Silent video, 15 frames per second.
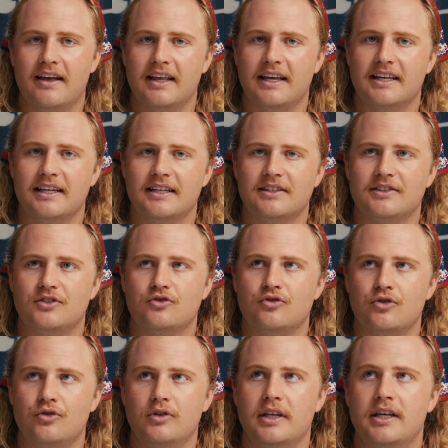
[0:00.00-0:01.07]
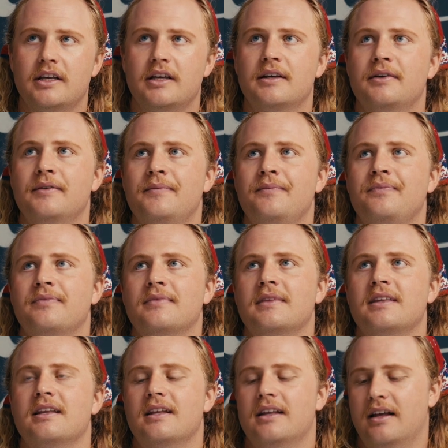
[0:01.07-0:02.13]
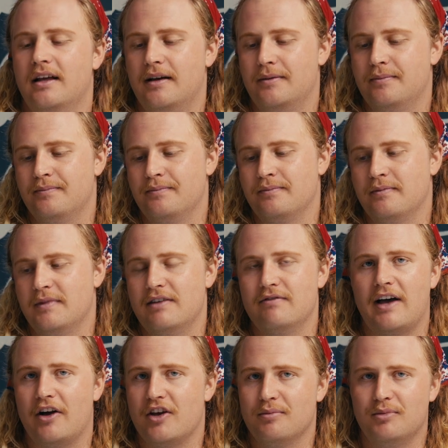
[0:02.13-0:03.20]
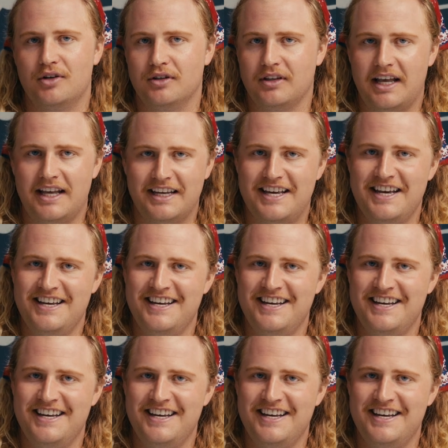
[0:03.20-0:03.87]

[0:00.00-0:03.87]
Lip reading: Like, it's truly invaluable. Like,